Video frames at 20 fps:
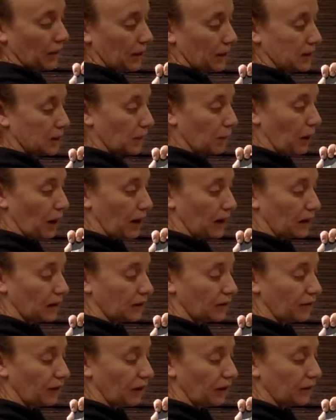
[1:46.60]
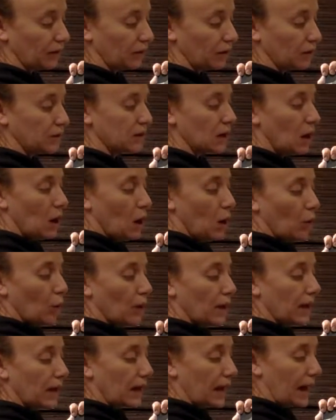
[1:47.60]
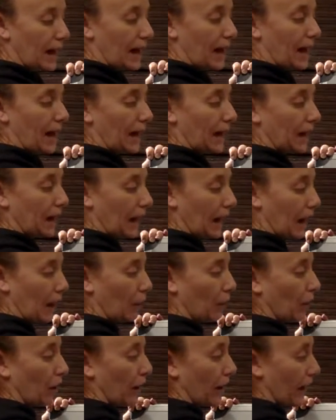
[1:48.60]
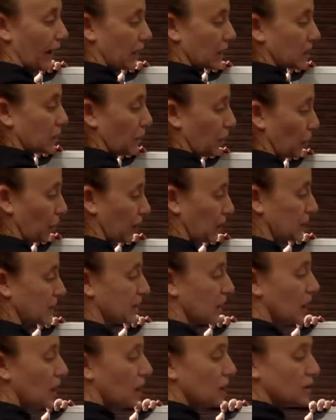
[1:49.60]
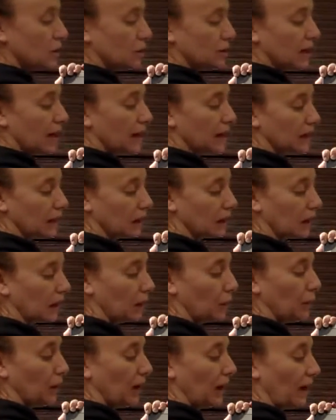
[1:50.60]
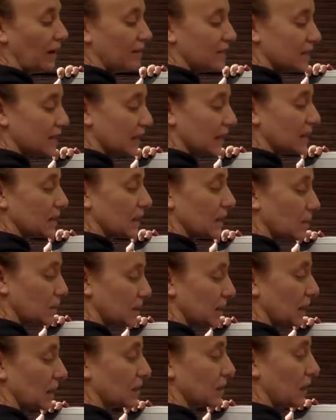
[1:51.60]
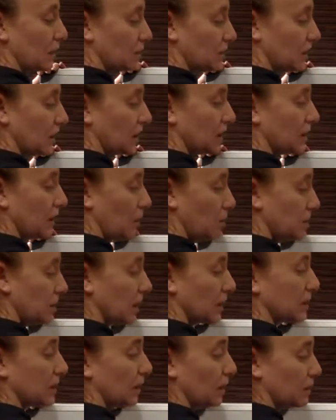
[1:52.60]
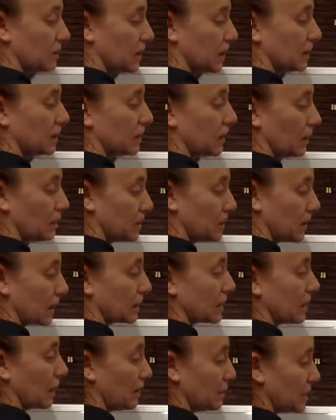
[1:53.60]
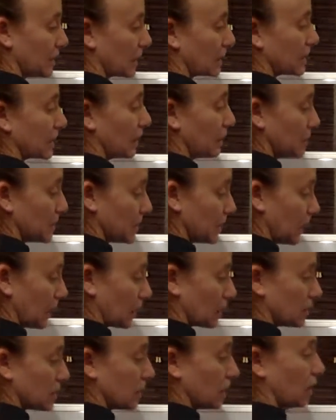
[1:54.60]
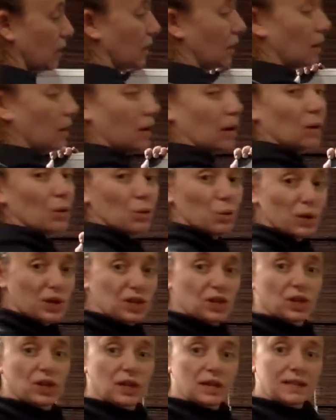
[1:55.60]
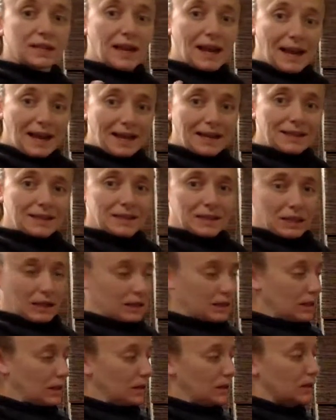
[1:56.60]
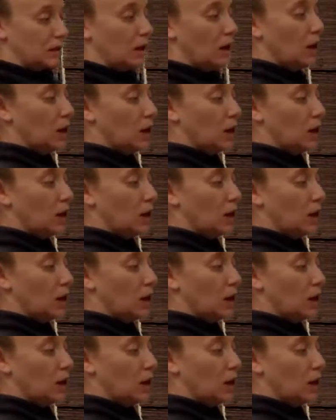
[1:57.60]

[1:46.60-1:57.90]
it's a product of all of those, we can add our exponents. So technically, we have 6 times 6 times 6 times 6 times 6 times 6 times 6 times 6. Which is 8 sixes.